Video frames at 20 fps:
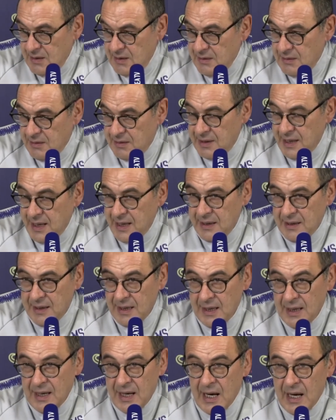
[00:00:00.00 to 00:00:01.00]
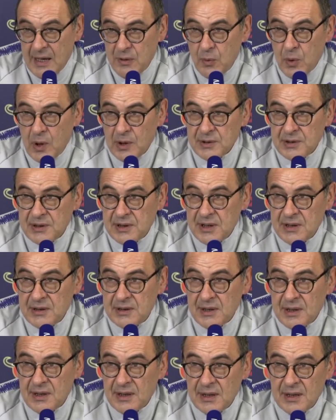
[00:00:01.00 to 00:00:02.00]
Then I wanted
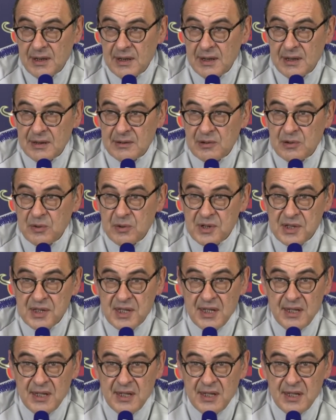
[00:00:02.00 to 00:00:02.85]
to see